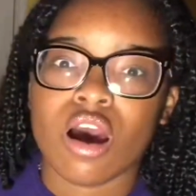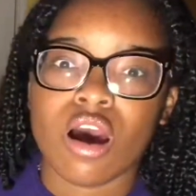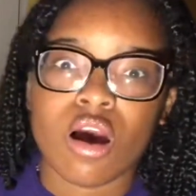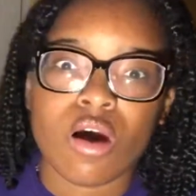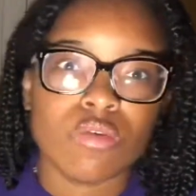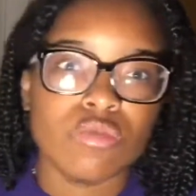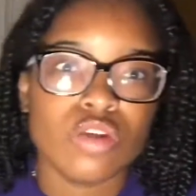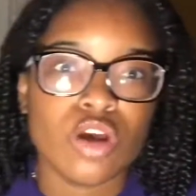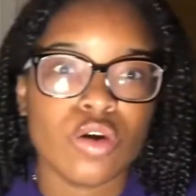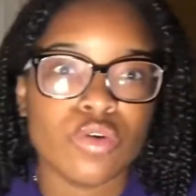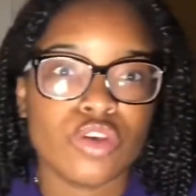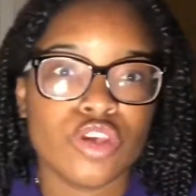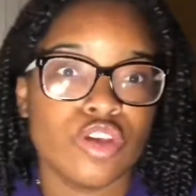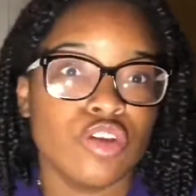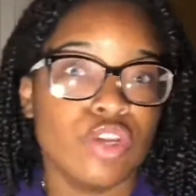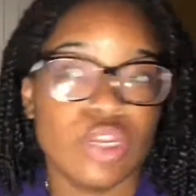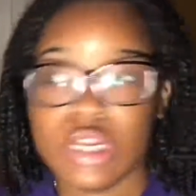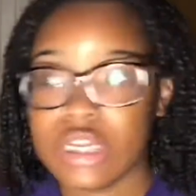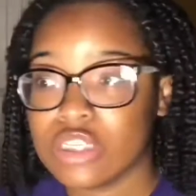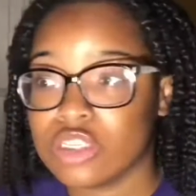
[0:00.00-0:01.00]
oh no, can
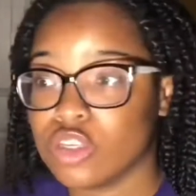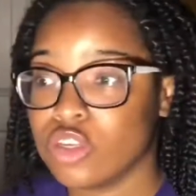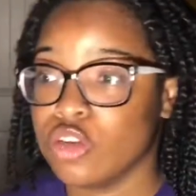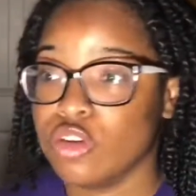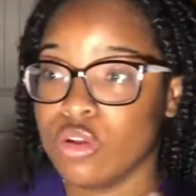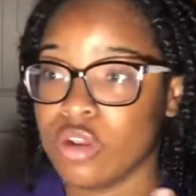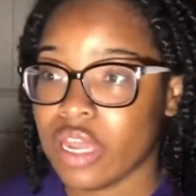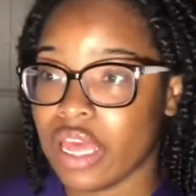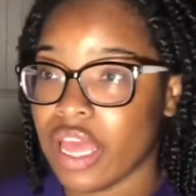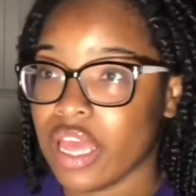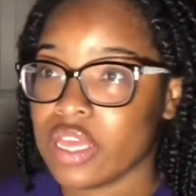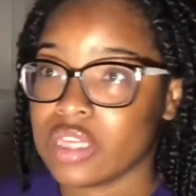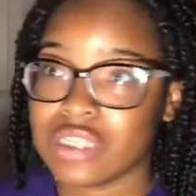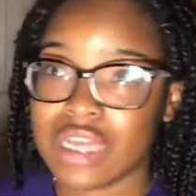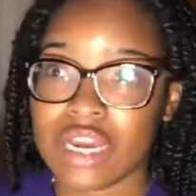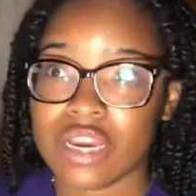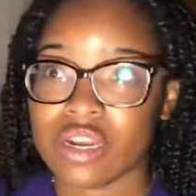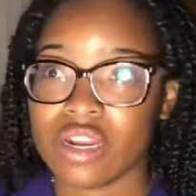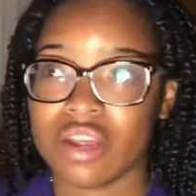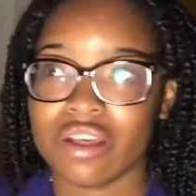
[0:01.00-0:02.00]
you do this, can you do that? Is
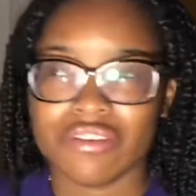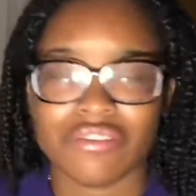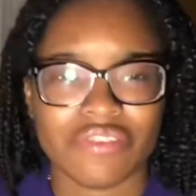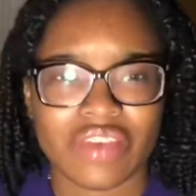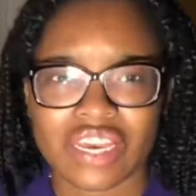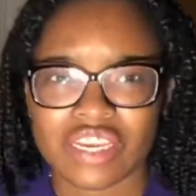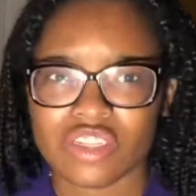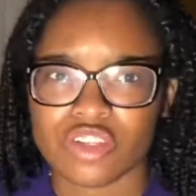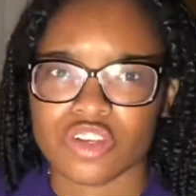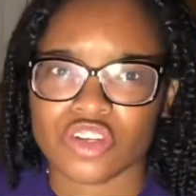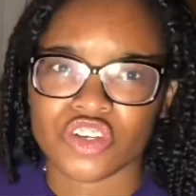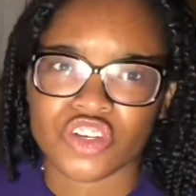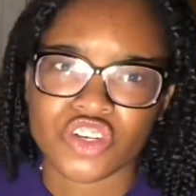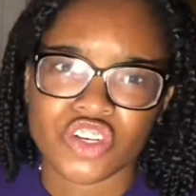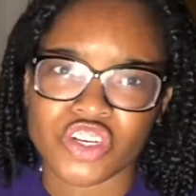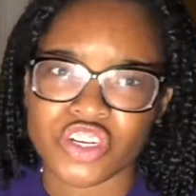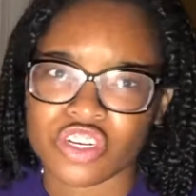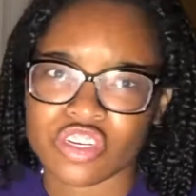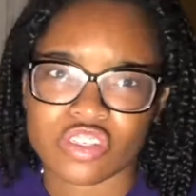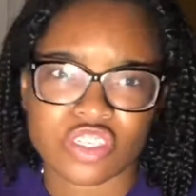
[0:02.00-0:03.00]
that gonna affect your
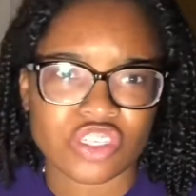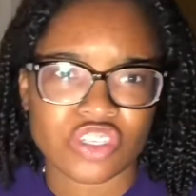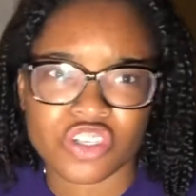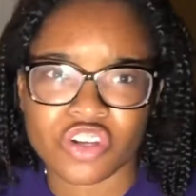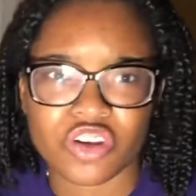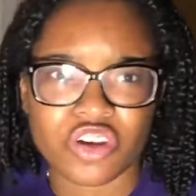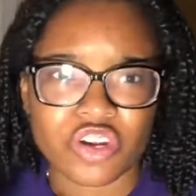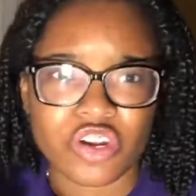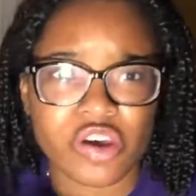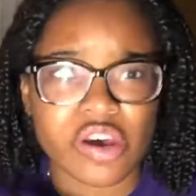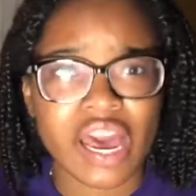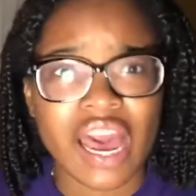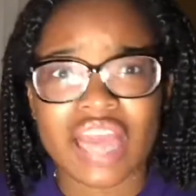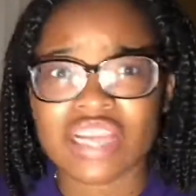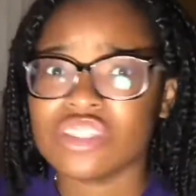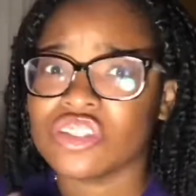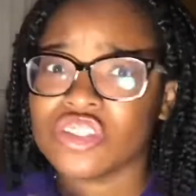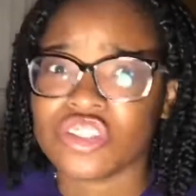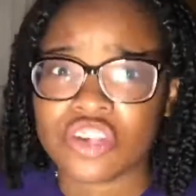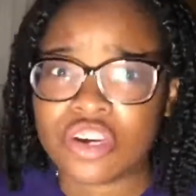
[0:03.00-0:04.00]
sugar? Is your sugar gonna go high?
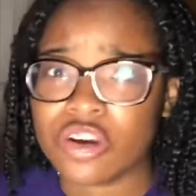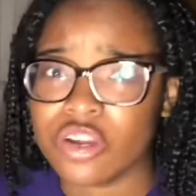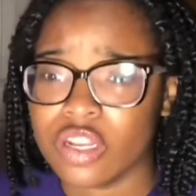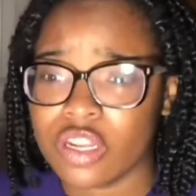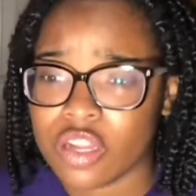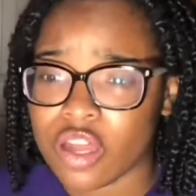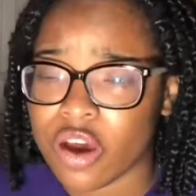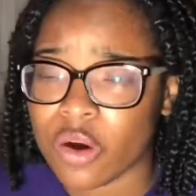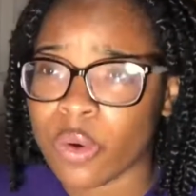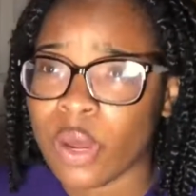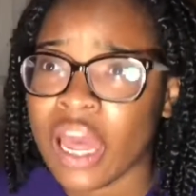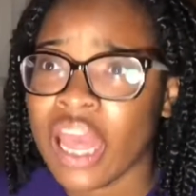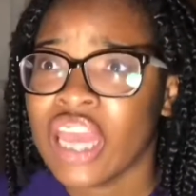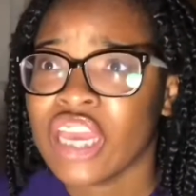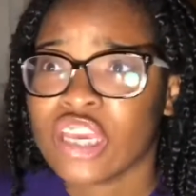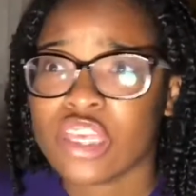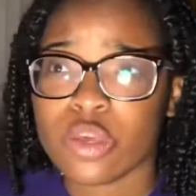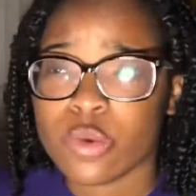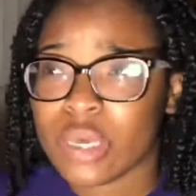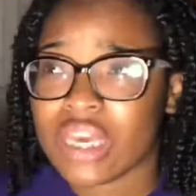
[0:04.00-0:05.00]
Is your sugar gonna low?
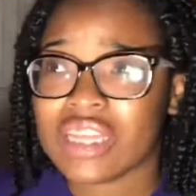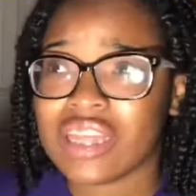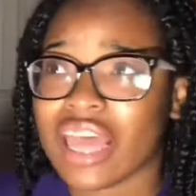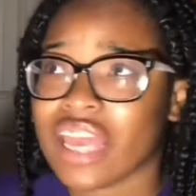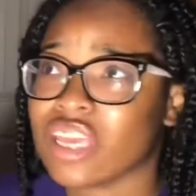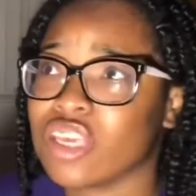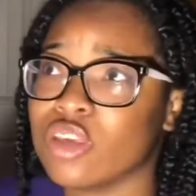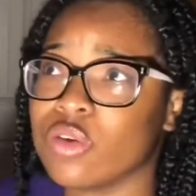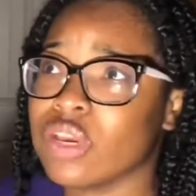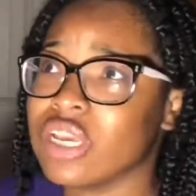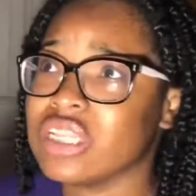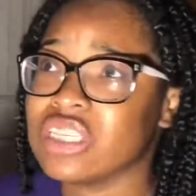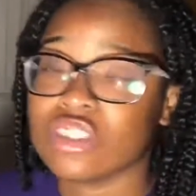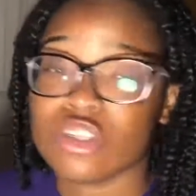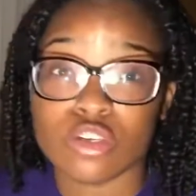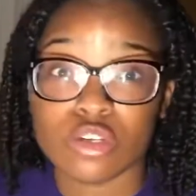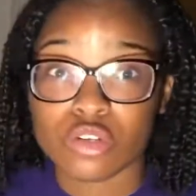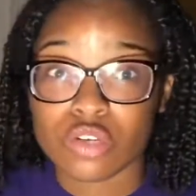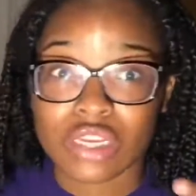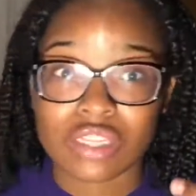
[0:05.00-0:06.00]
Can you eat that? Can you eat this?
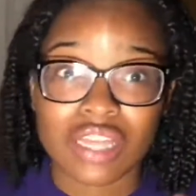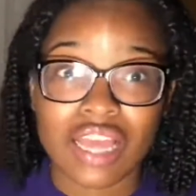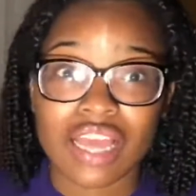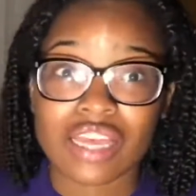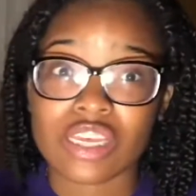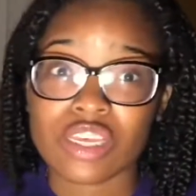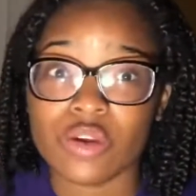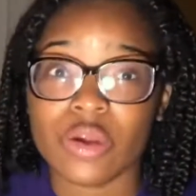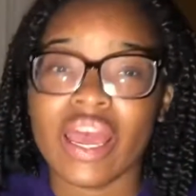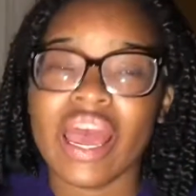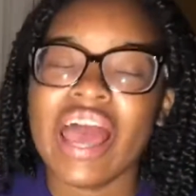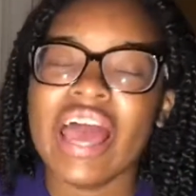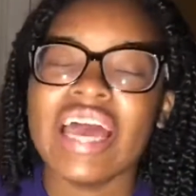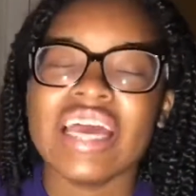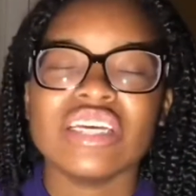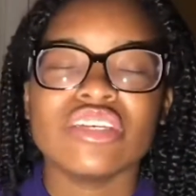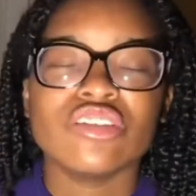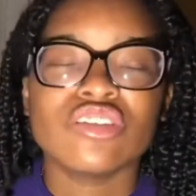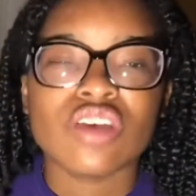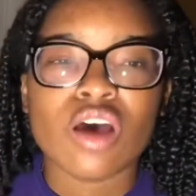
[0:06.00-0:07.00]
Can you drink that?
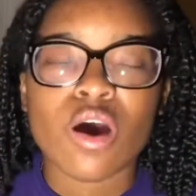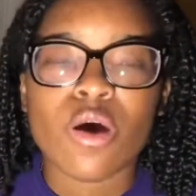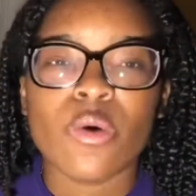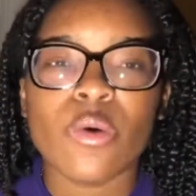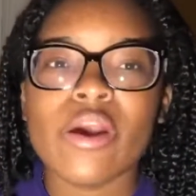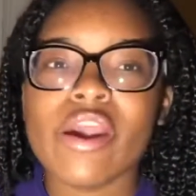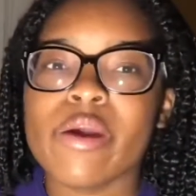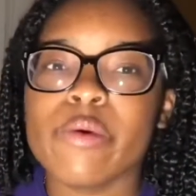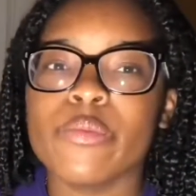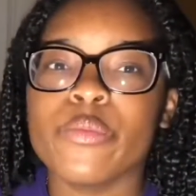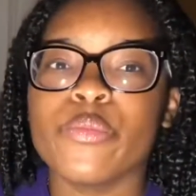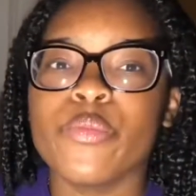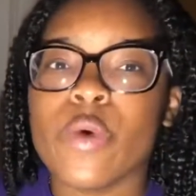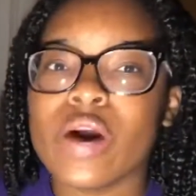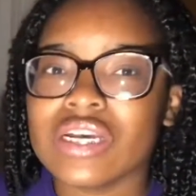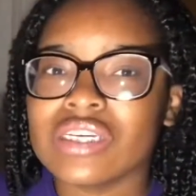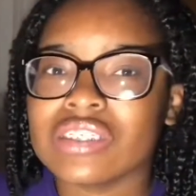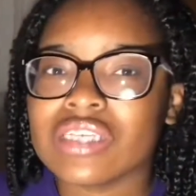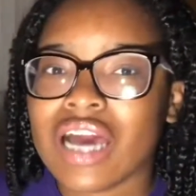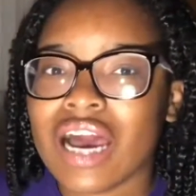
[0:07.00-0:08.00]
So it
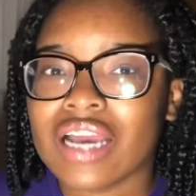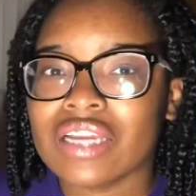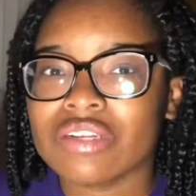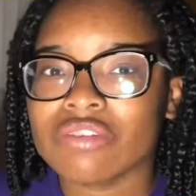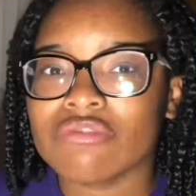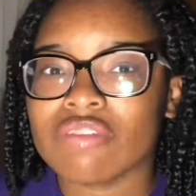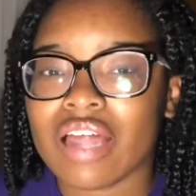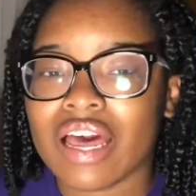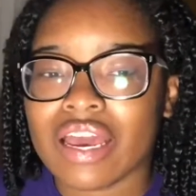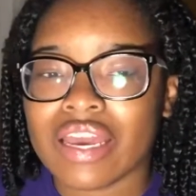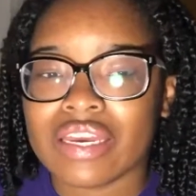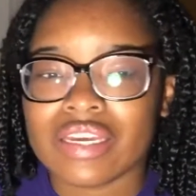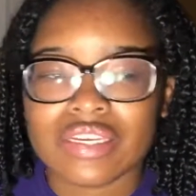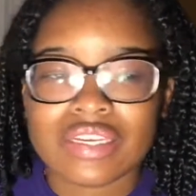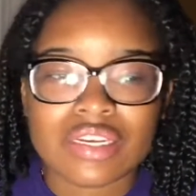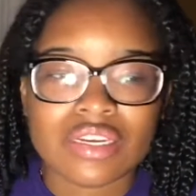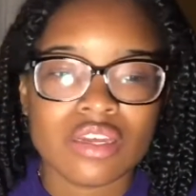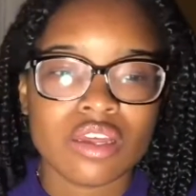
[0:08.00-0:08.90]
was kind of like,